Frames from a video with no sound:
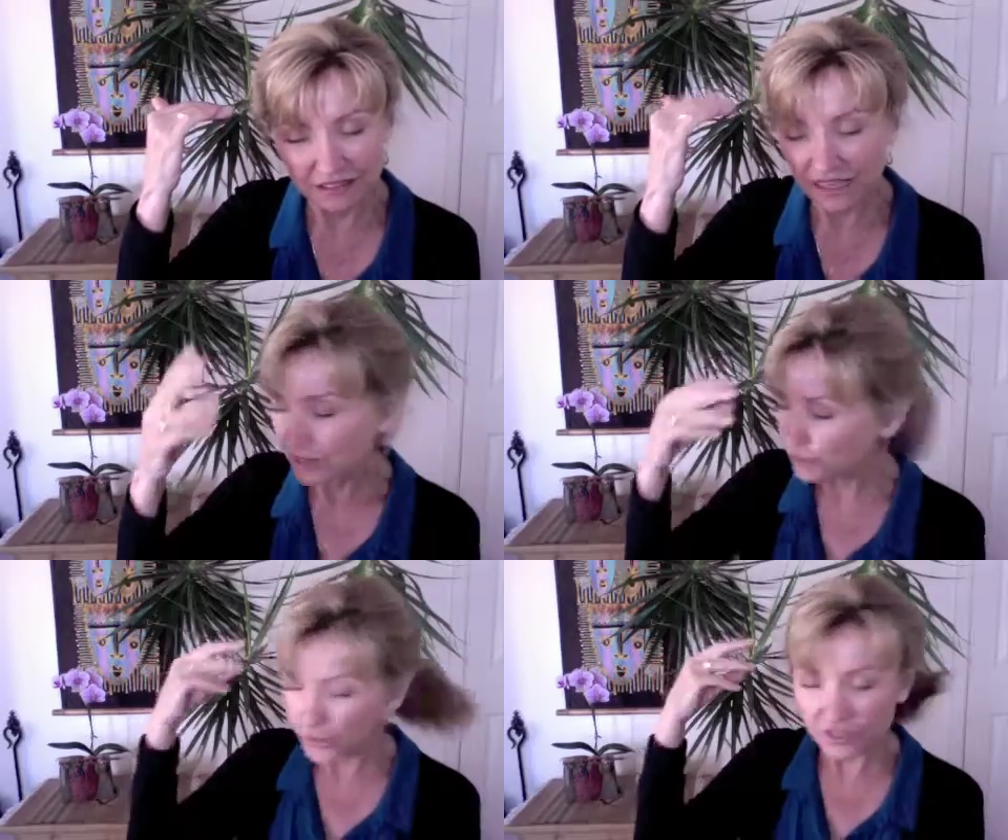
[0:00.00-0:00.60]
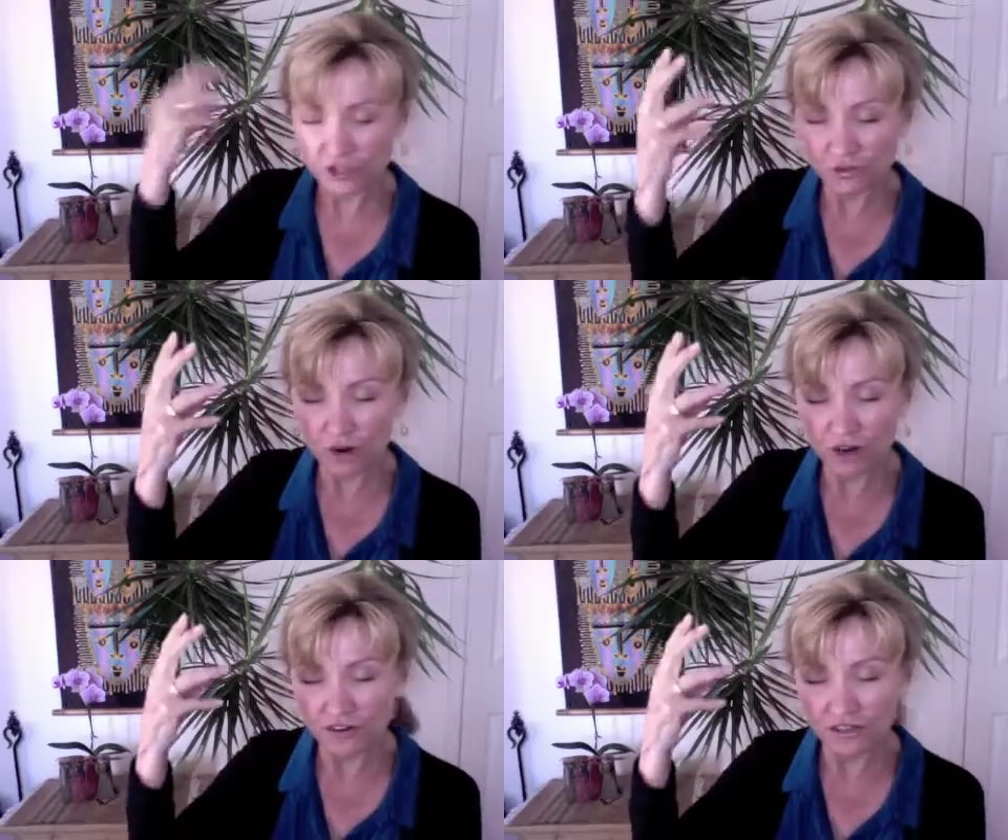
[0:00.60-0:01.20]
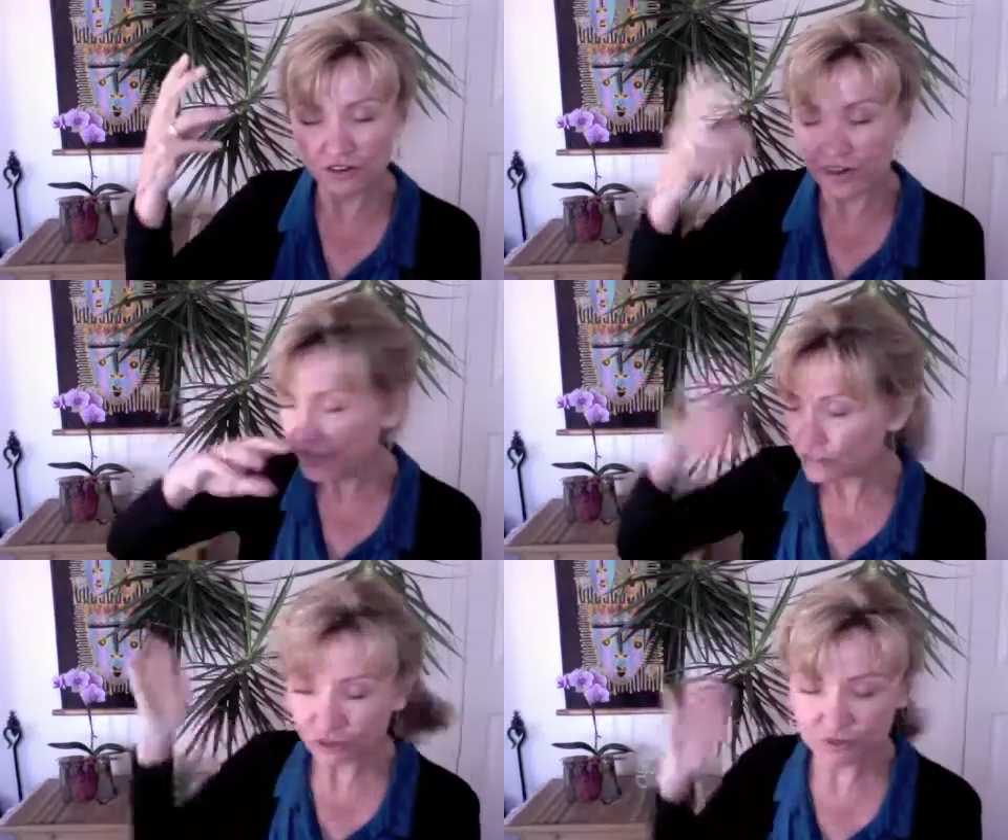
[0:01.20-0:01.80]
And when you are in your
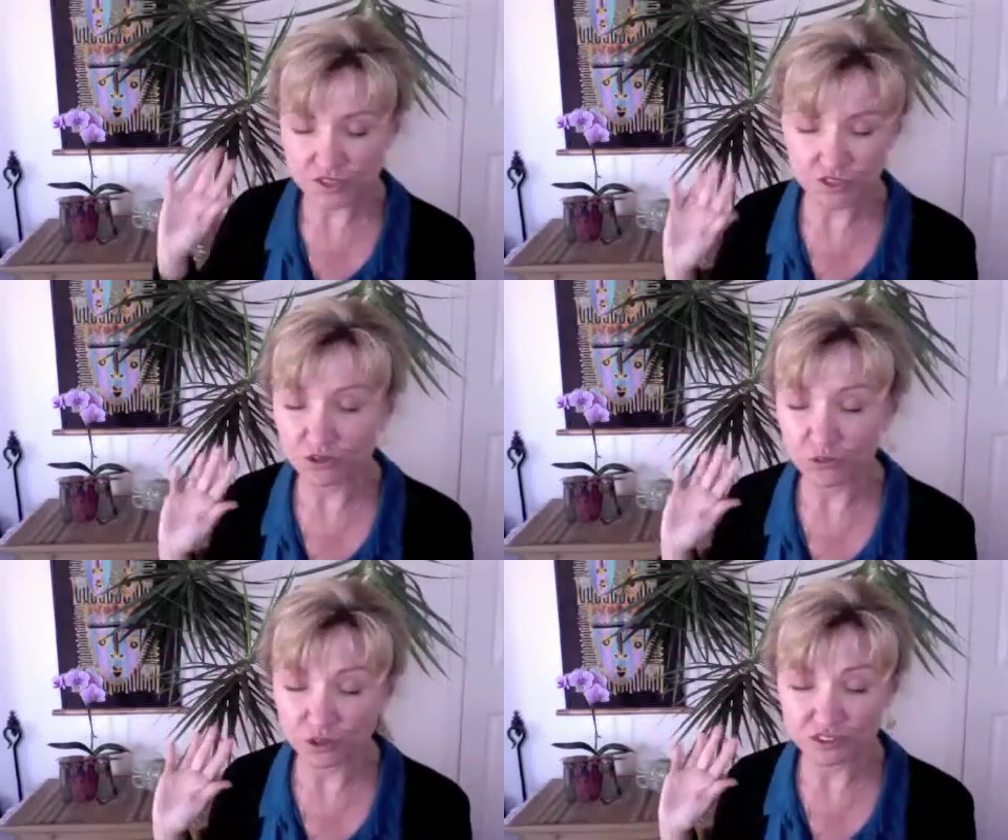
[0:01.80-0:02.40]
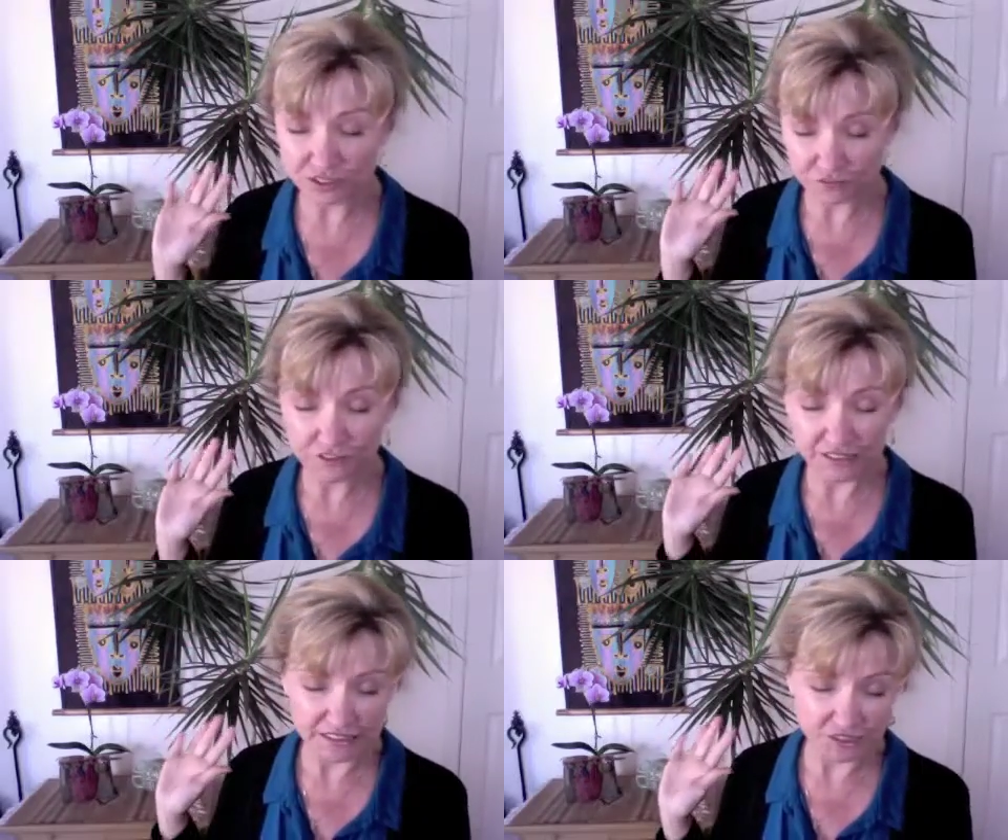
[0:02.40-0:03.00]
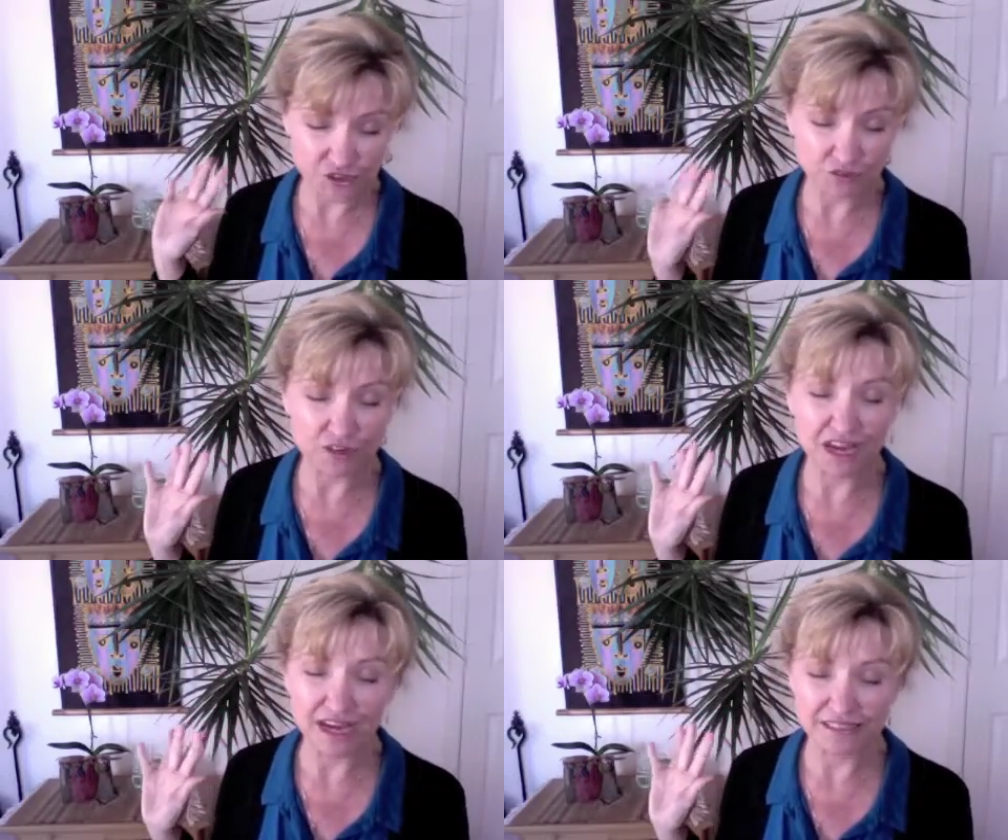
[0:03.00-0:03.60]
head, you see your world differently, do you
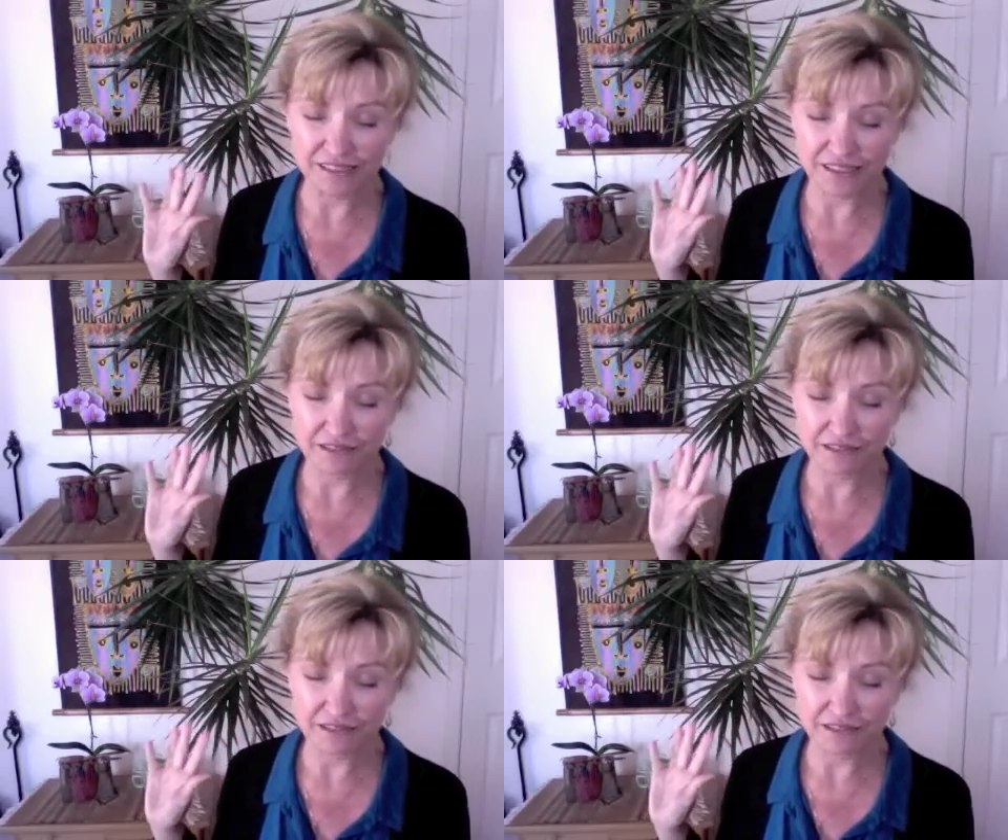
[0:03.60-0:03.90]
not?